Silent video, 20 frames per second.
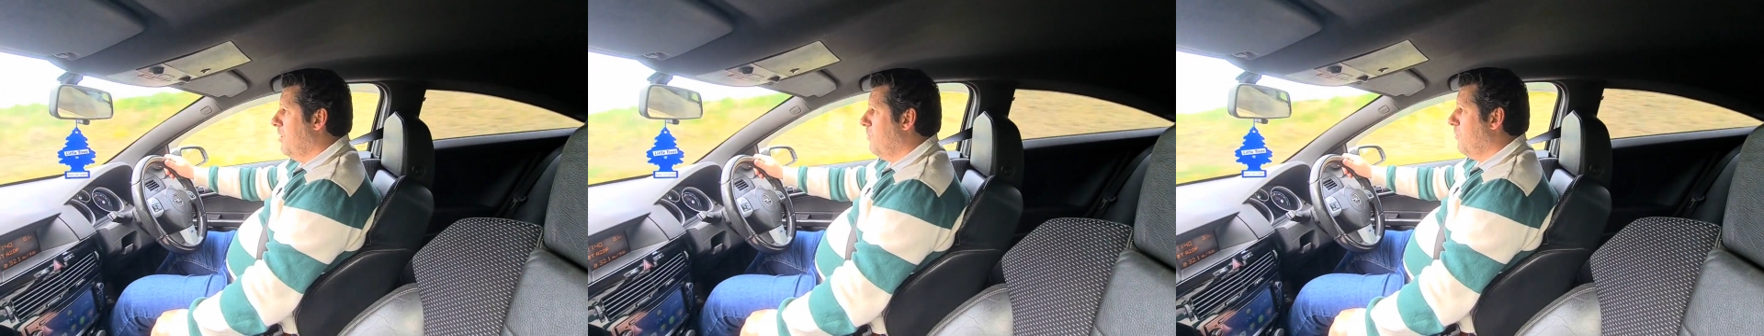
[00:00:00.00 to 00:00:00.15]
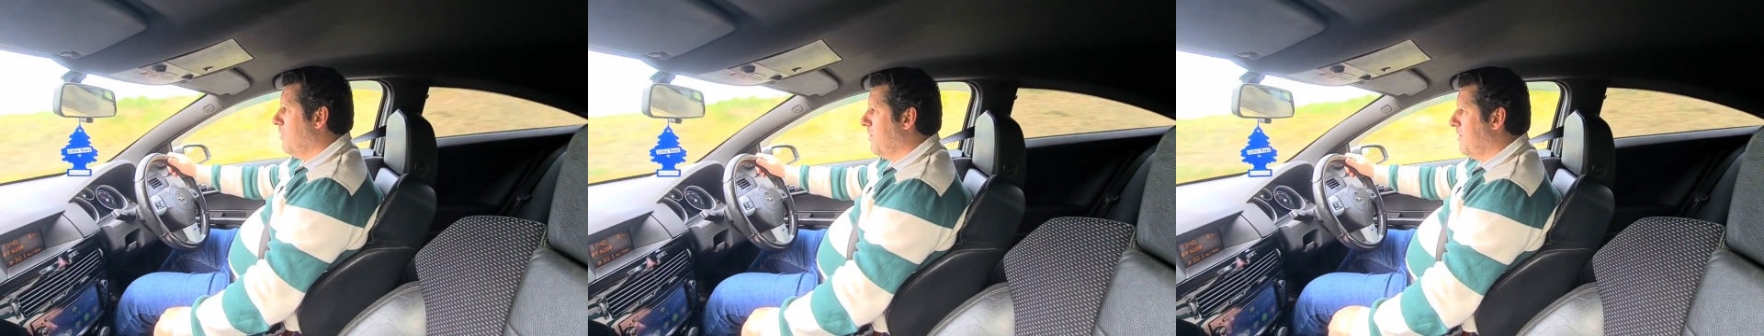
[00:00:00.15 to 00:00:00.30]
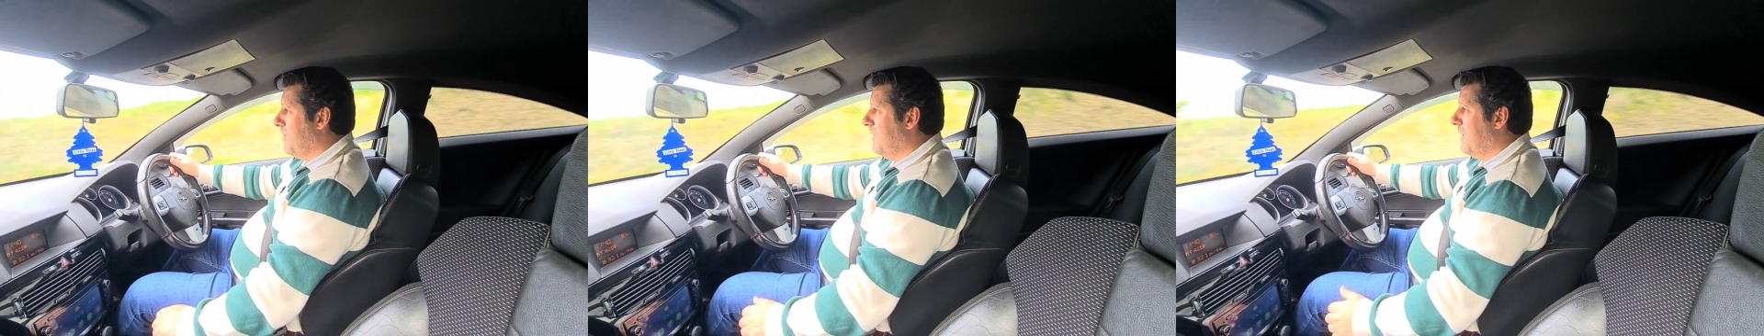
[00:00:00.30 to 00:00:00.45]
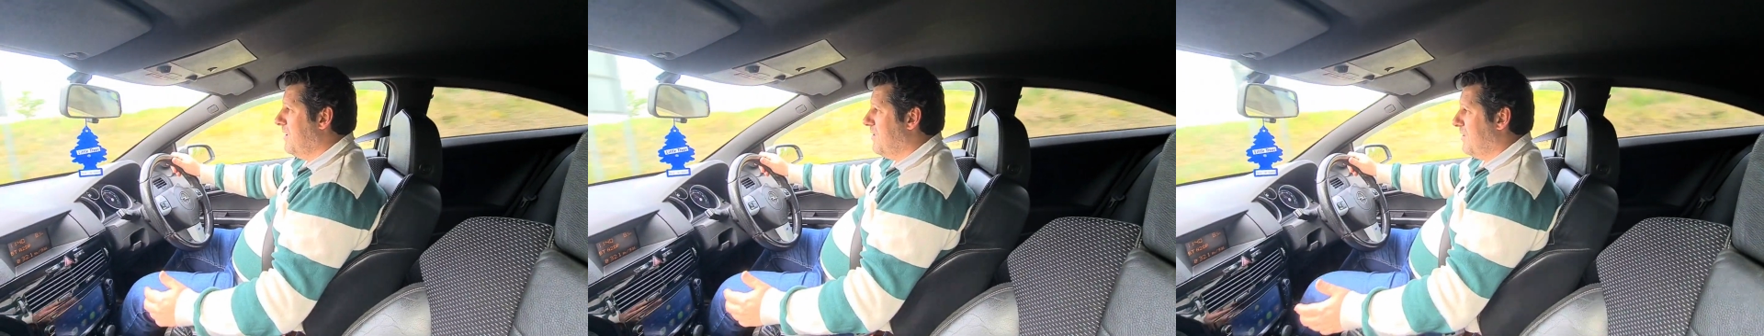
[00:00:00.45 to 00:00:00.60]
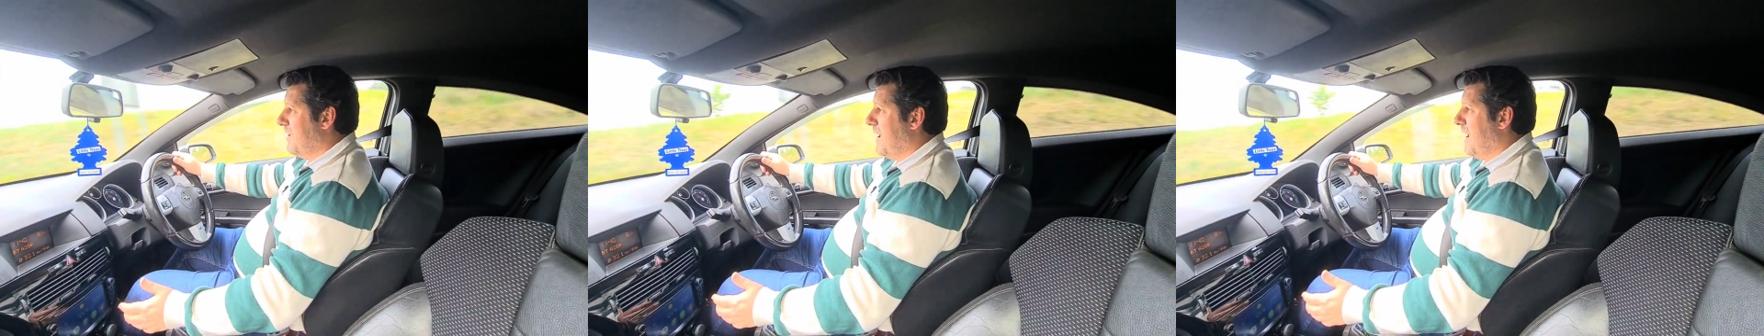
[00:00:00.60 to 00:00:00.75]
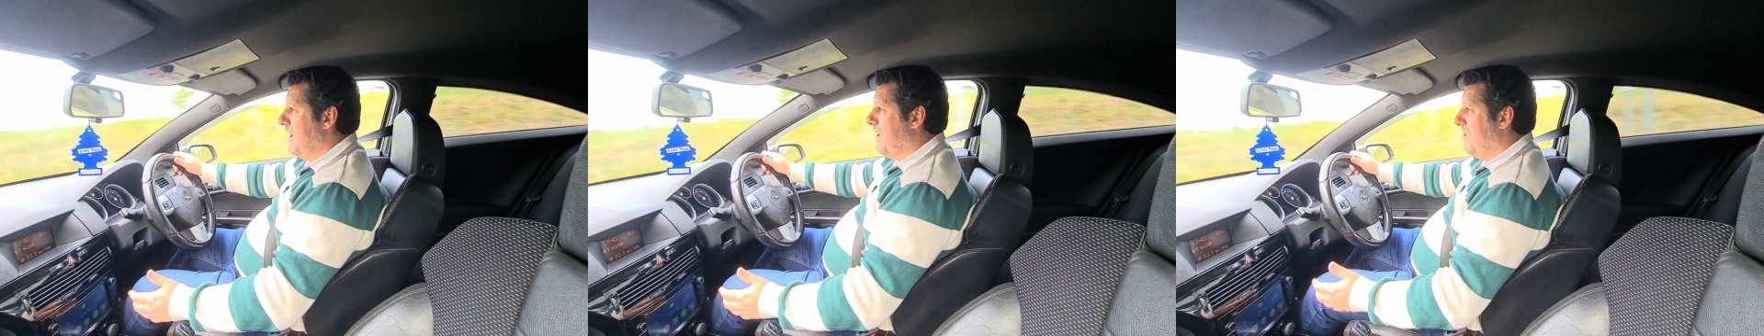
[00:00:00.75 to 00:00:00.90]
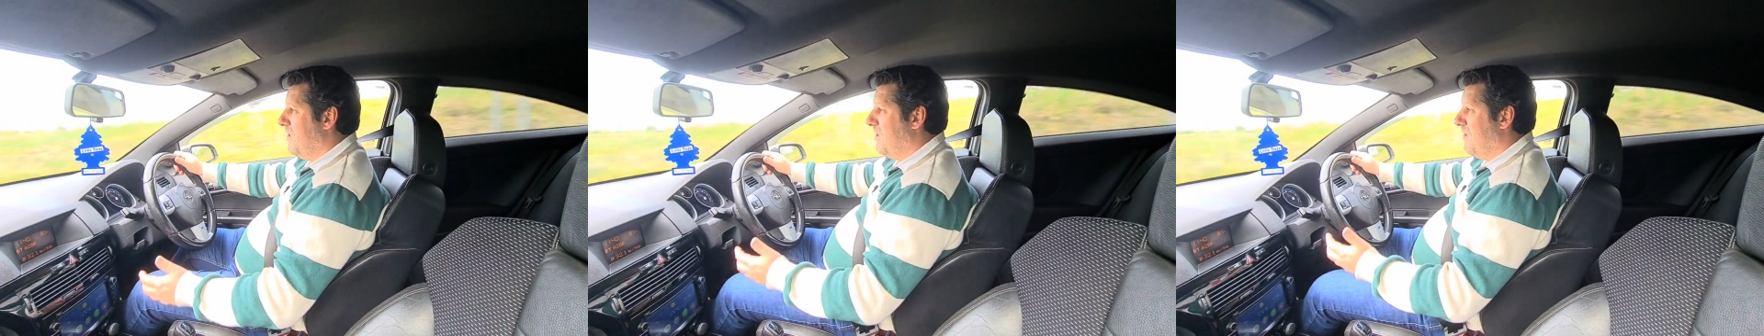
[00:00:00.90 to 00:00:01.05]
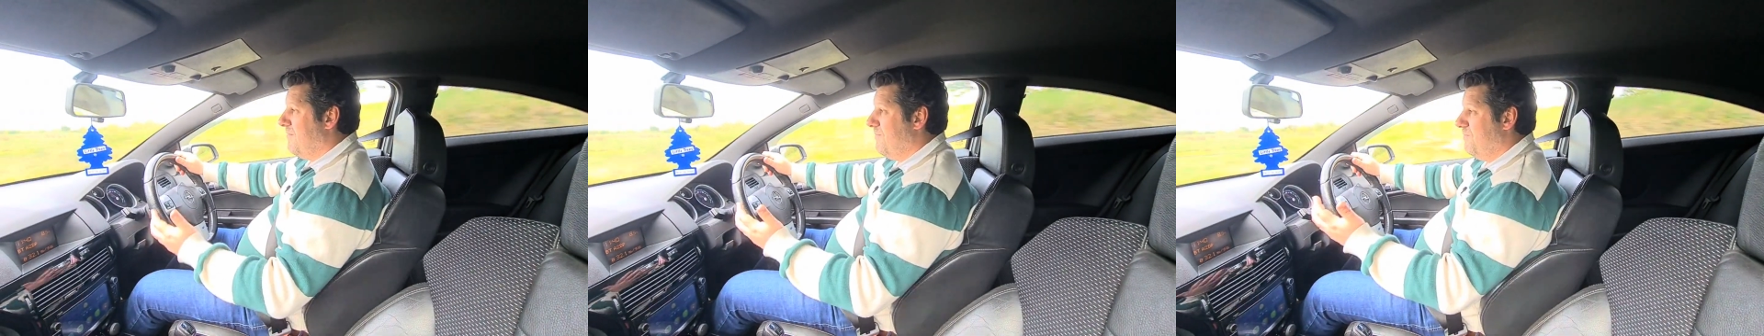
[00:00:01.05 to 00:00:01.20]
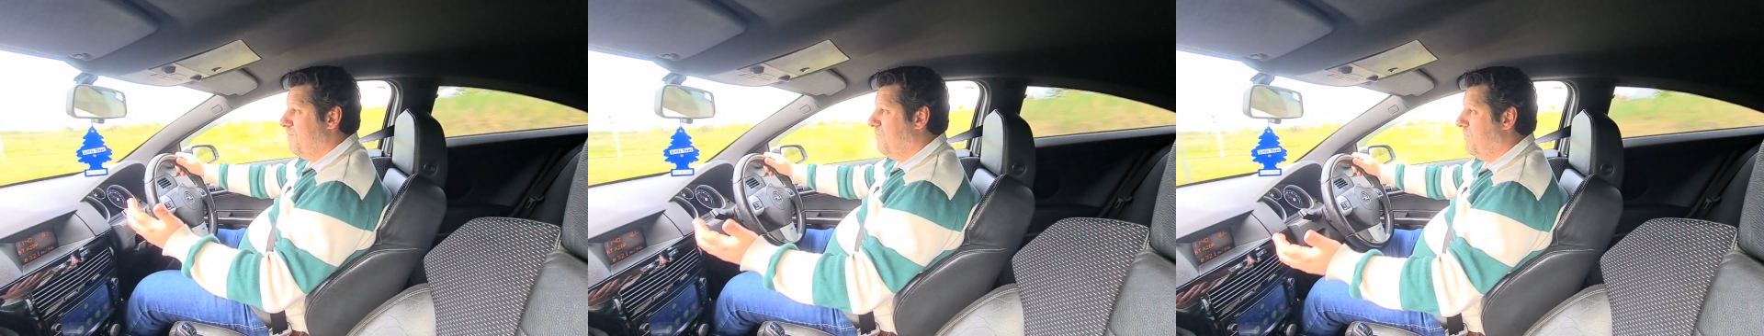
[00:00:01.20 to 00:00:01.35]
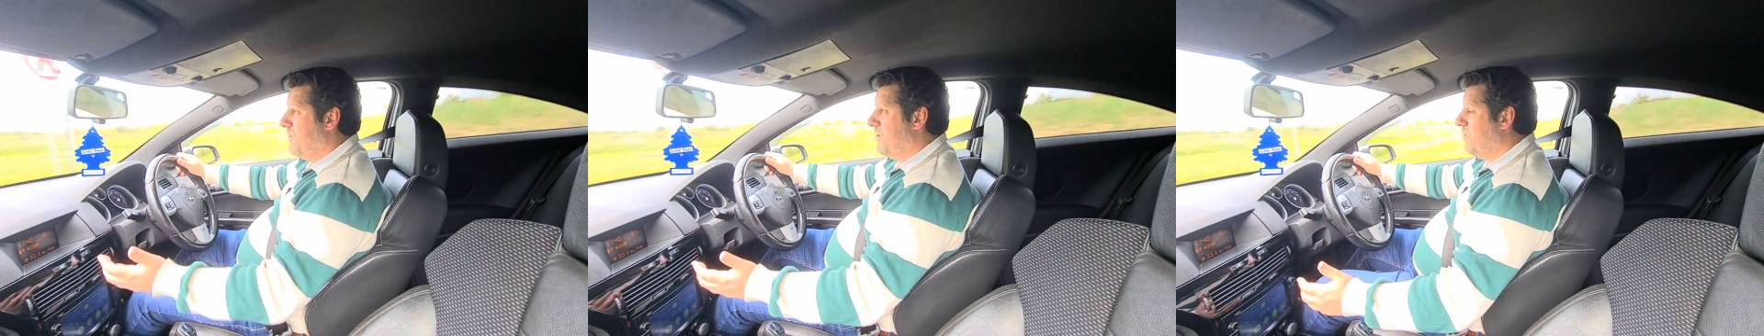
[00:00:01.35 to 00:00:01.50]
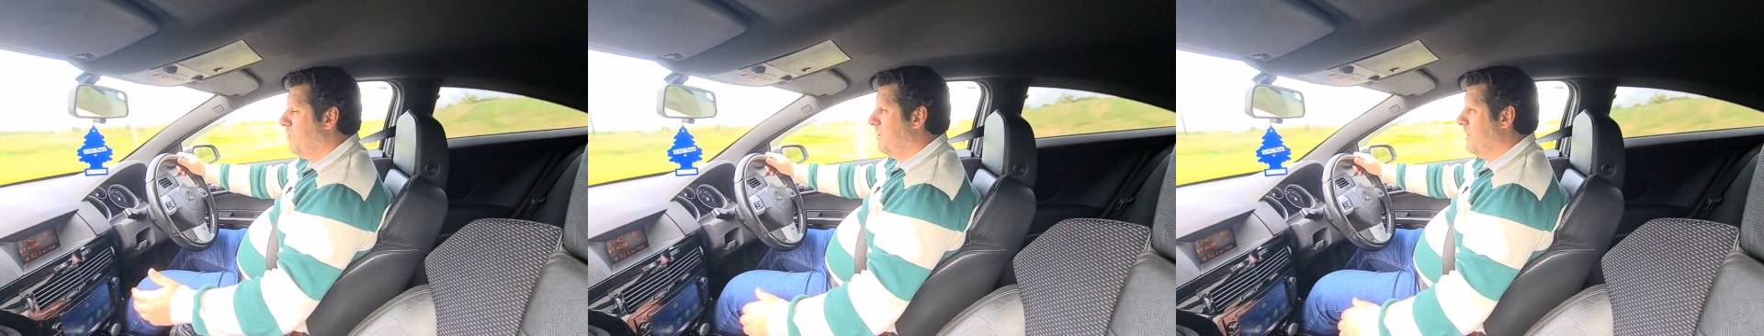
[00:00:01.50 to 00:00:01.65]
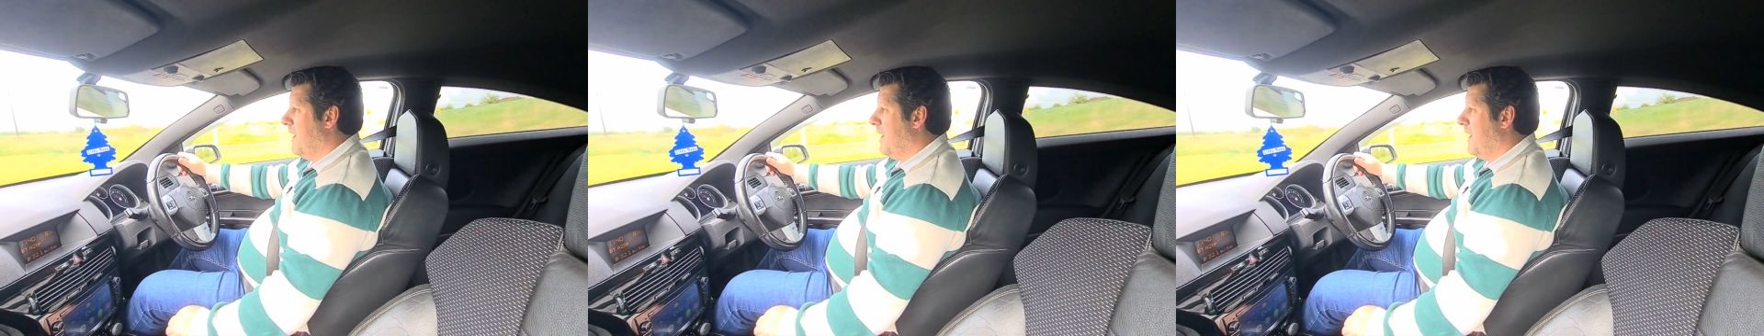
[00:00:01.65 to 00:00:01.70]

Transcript: Whereas in this case, it's good